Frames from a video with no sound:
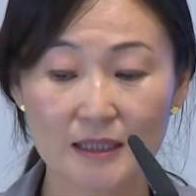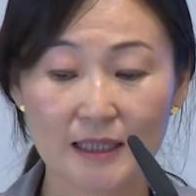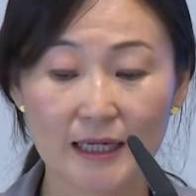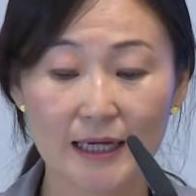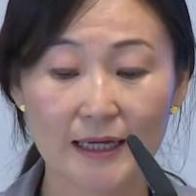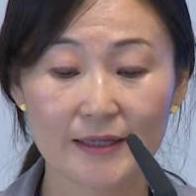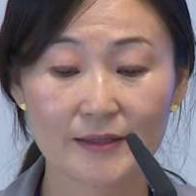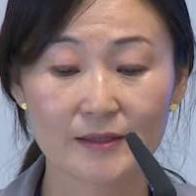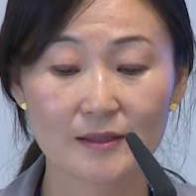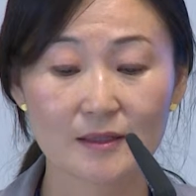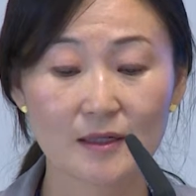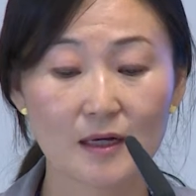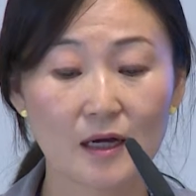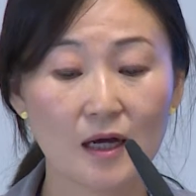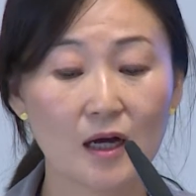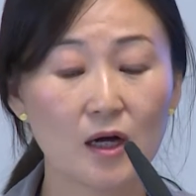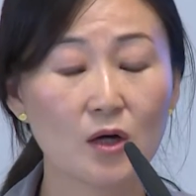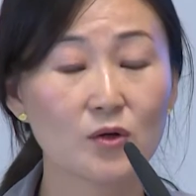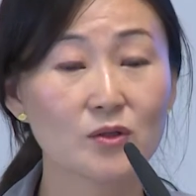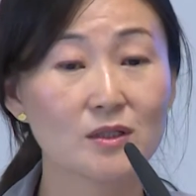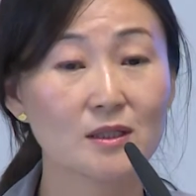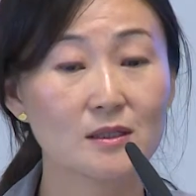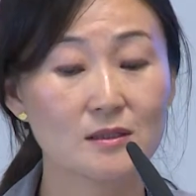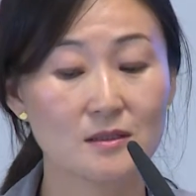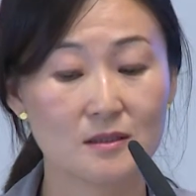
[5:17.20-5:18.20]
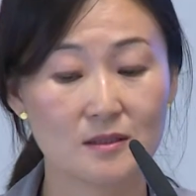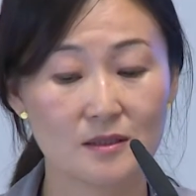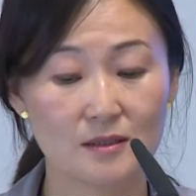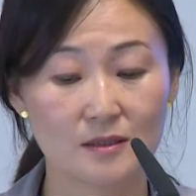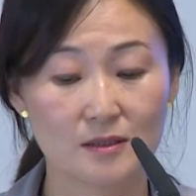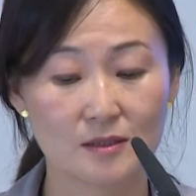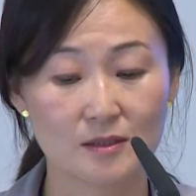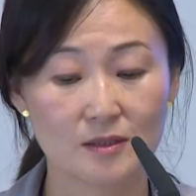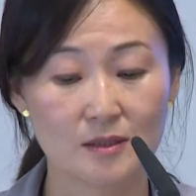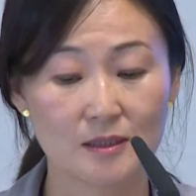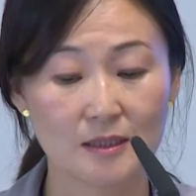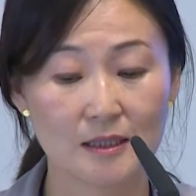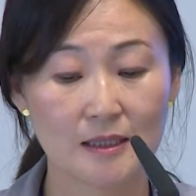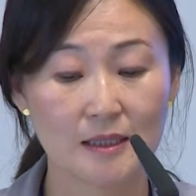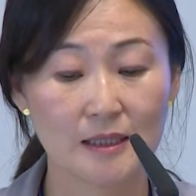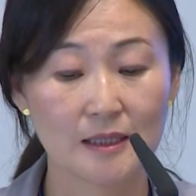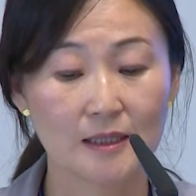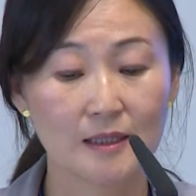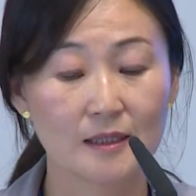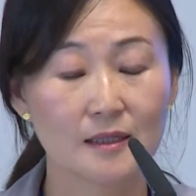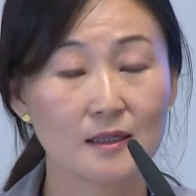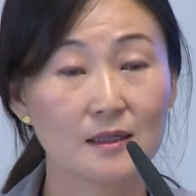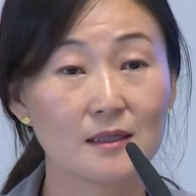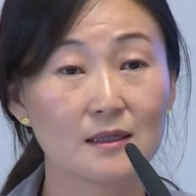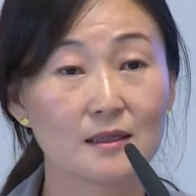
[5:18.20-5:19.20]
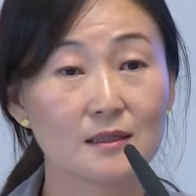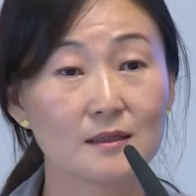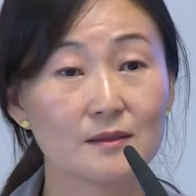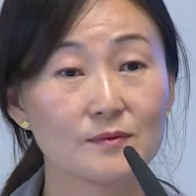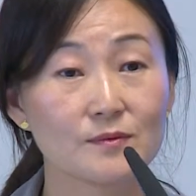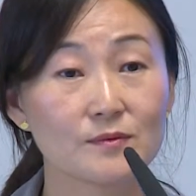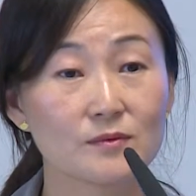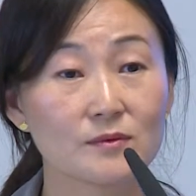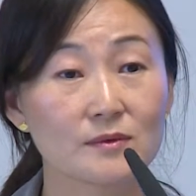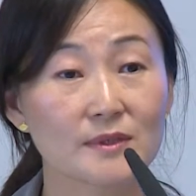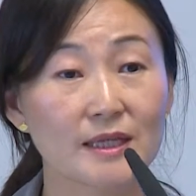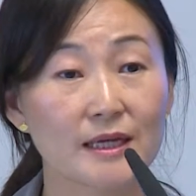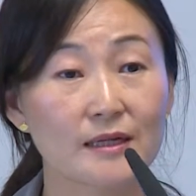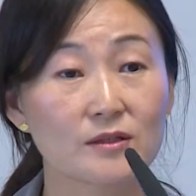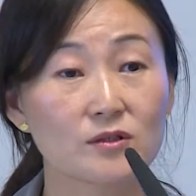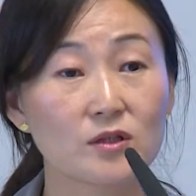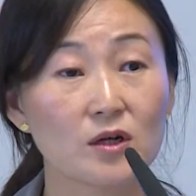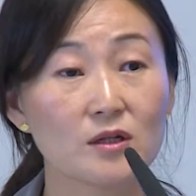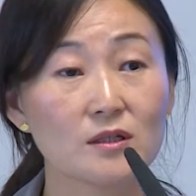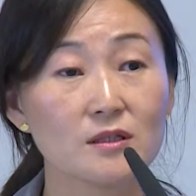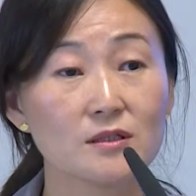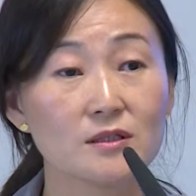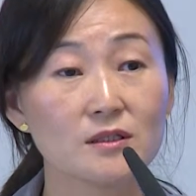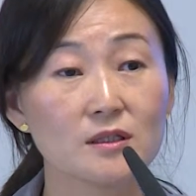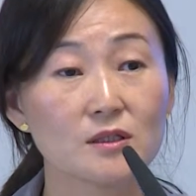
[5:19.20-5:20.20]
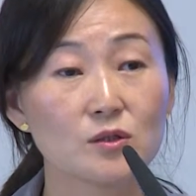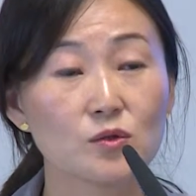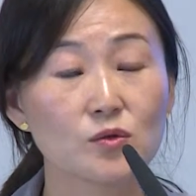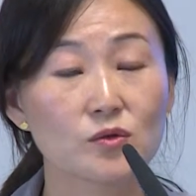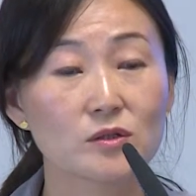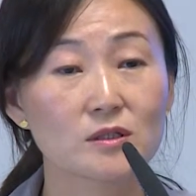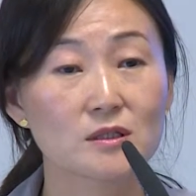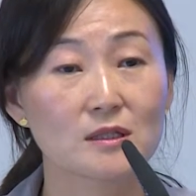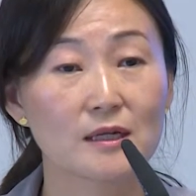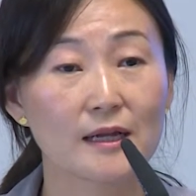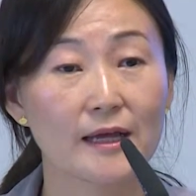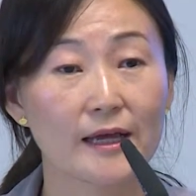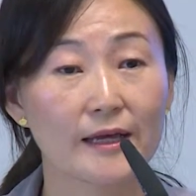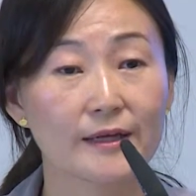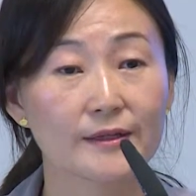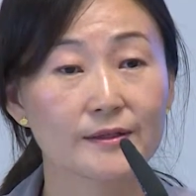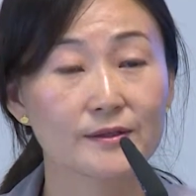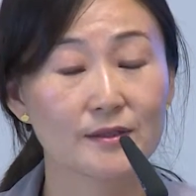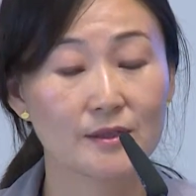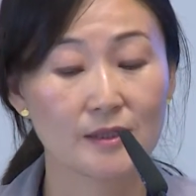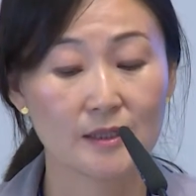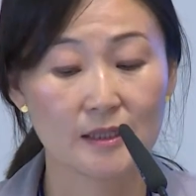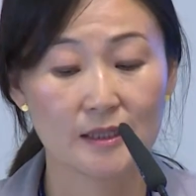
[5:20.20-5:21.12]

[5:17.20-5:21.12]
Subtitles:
And how does the technology looks like?